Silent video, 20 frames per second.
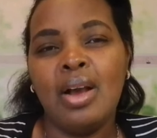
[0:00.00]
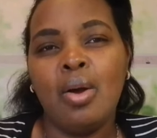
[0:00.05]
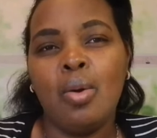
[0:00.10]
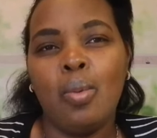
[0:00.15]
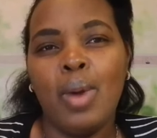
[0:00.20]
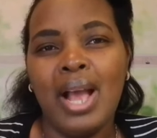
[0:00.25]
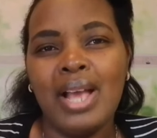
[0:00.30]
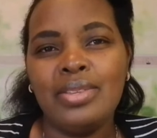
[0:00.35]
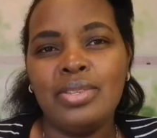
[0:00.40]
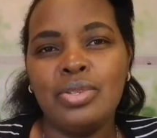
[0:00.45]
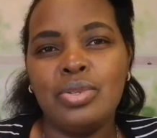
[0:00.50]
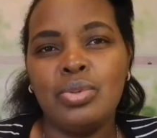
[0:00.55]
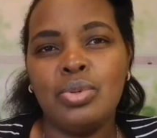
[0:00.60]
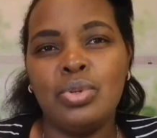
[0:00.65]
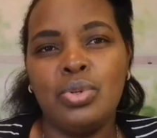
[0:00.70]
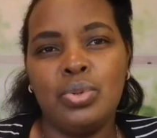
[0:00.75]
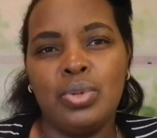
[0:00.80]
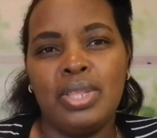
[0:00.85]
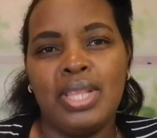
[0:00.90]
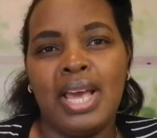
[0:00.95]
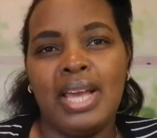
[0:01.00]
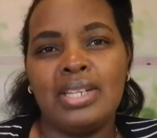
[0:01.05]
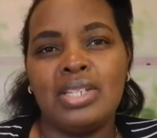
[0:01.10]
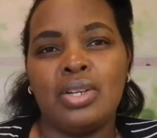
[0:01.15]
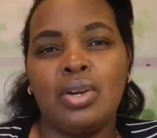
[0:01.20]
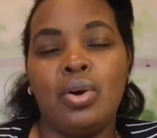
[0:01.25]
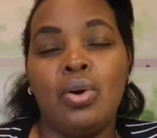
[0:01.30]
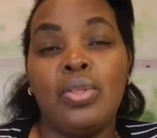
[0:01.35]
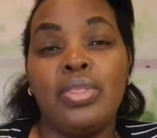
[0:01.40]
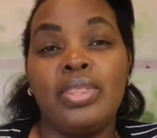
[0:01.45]
Once you do that
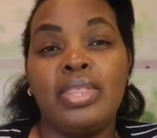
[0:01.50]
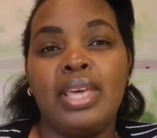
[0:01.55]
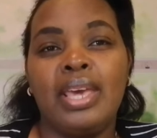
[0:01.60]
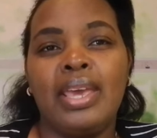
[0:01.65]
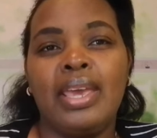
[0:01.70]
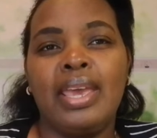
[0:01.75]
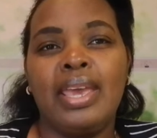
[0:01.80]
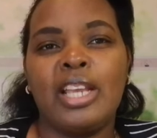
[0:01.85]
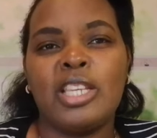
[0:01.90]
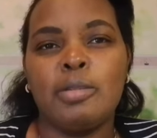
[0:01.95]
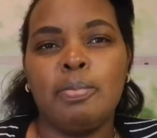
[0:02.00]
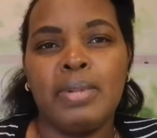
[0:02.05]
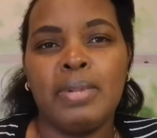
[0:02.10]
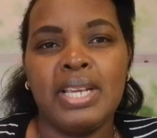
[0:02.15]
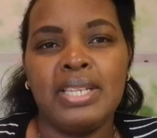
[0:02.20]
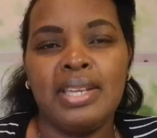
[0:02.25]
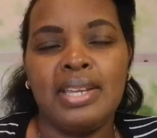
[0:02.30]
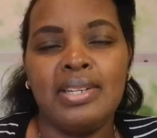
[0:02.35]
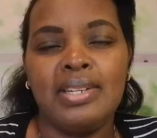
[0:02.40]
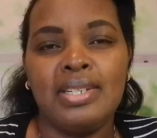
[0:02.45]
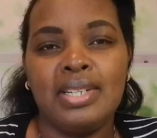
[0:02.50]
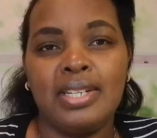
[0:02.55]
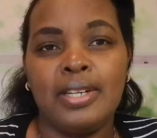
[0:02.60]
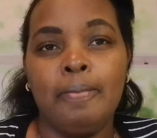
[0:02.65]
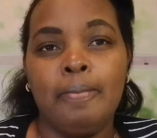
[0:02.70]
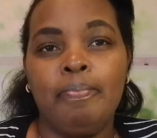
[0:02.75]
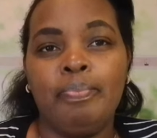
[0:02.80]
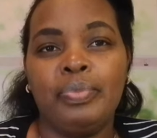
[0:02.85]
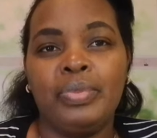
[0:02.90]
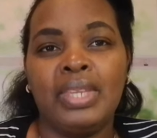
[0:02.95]
on the express
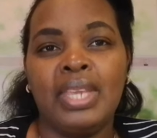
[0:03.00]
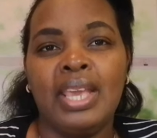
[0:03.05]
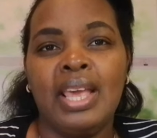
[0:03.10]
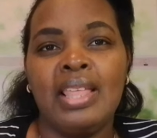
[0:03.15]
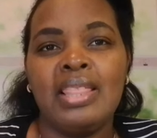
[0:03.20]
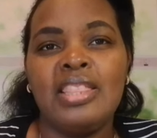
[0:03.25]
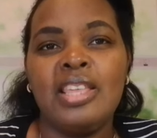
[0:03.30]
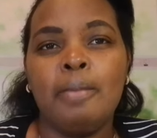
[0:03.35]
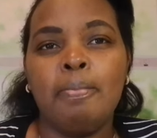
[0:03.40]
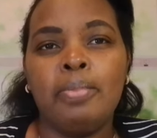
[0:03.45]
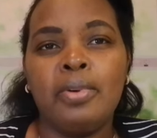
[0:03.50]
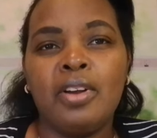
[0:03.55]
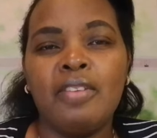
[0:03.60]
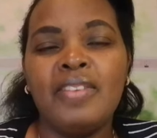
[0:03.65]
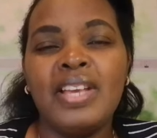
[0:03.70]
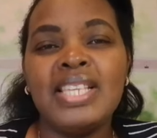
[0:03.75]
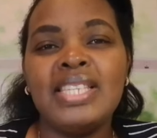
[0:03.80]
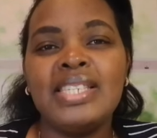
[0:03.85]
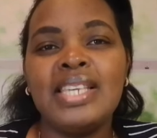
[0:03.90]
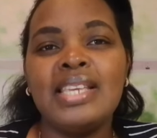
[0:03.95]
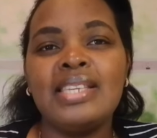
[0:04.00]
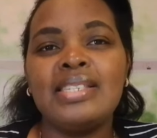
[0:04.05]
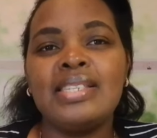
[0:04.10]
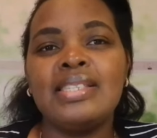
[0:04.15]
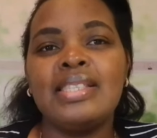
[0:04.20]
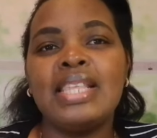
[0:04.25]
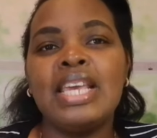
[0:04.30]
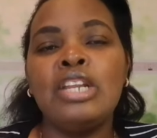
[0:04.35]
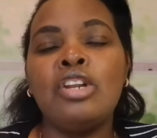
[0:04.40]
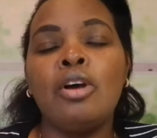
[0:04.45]
entry, the provinces,
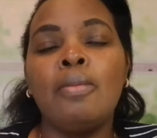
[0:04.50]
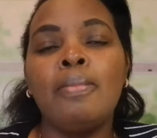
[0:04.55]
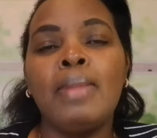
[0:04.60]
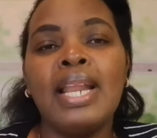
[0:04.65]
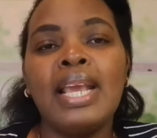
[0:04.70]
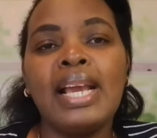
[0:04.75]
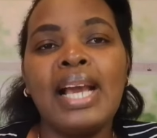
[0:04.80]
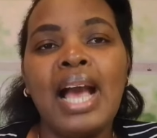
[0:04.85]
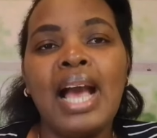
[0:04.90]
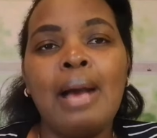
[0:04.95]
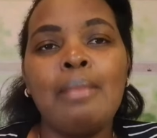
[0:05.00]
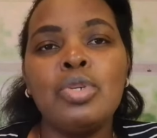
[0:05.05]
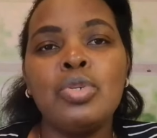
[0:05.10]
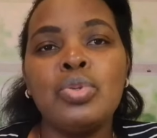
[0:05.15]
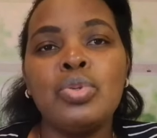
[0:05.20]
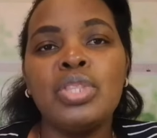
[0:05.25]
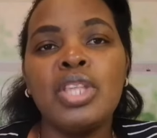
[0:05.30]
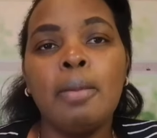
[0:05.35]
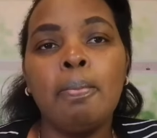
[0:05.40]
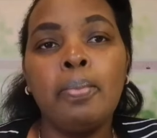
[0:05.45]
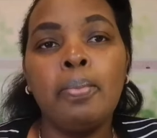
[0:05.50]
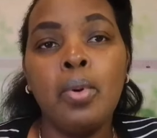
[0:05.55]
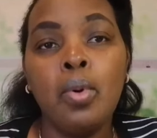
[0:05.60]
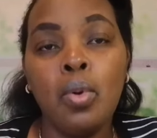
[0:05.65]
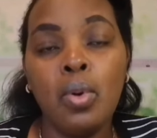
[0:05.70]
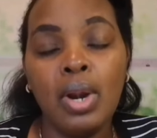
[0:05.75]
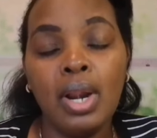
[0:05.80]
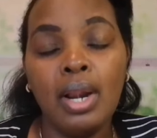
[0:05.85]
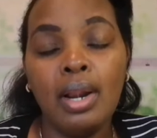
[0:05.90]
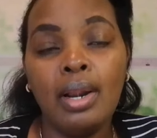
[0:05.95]
they normally come to the
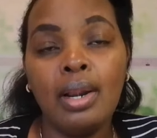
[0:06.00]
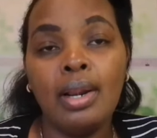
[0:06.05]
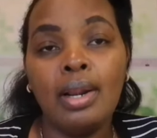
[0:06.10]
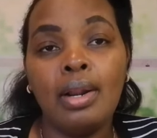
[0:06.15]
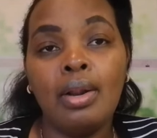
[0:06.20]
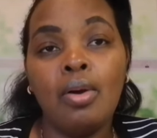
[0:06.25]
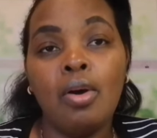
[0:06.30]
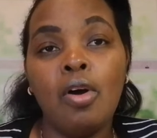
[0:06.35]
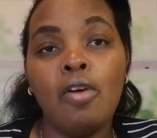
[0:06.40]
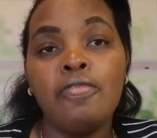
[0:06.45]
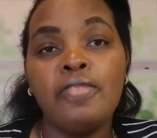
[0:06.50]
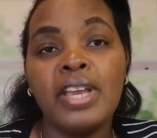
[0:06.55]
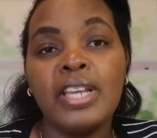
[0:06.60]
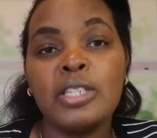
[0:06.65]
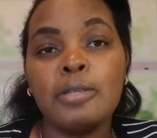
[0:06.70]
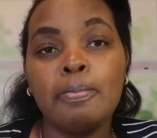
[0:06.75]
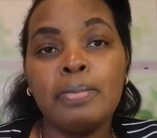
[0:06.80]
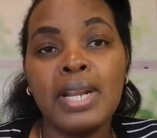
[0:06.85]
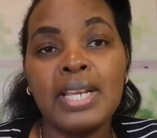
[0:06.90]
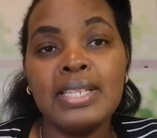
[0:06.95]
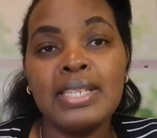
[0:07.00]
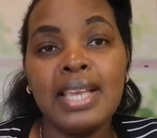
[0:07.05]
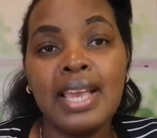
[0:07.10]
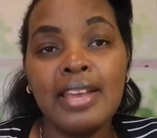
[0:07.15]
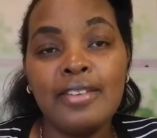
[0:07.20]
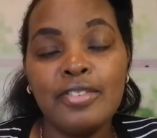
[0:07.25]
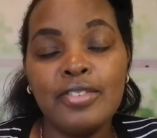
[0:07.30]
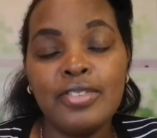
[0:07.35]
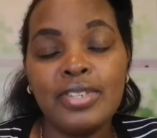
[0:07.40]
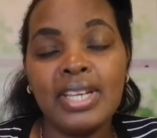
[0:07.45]
pool of express
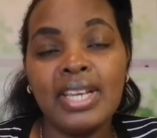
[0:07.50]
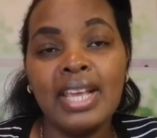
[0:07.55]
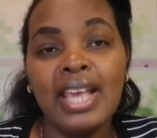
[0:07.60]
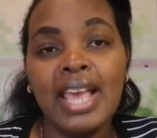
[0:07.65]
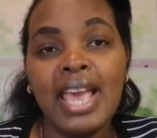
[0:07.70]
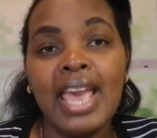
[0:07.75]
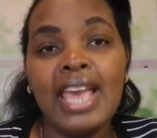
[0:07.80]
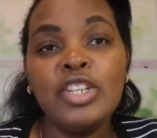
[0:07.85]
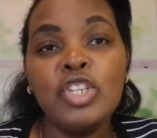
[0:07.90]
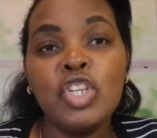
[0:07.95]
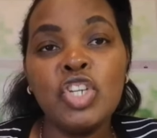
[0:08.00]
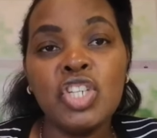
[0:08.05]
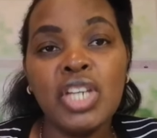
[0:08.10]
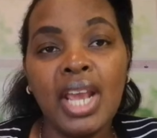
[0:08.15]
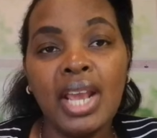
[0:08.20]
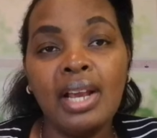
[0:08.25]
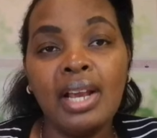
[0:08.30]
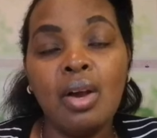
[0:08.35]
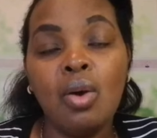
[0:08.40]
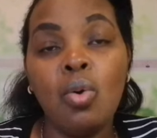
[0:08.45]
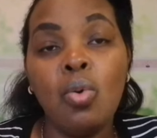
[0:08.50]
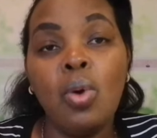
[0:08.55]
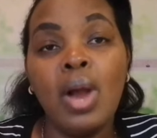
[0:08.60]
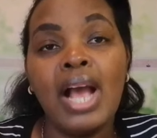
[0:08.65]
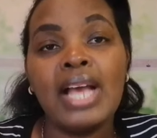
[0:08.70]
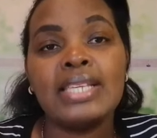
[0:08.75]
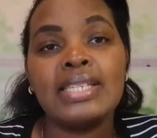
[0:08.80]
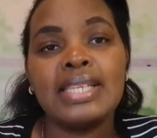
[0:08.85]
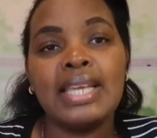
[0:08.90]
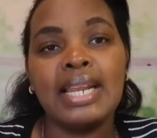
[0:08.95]
entry and check who
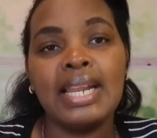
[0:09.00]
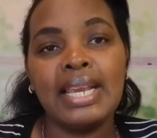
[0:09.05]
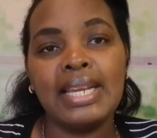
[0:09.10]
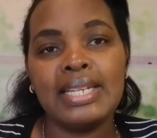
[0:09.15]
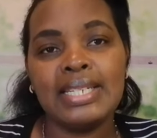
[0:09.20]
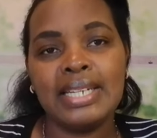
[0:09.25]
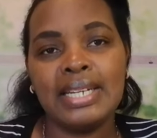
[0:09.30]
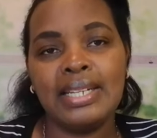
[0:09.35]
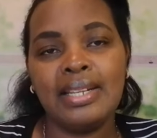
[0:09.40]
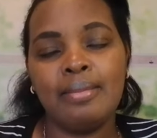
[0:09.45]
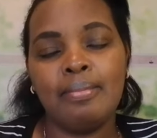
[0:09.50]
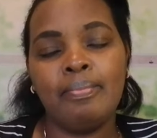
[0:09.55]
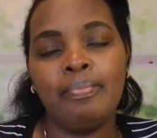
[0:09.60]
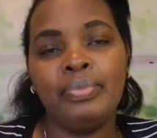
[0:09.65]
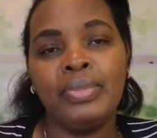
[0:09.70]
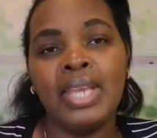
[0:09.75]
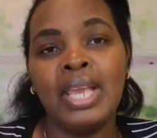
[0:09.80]
has selected them.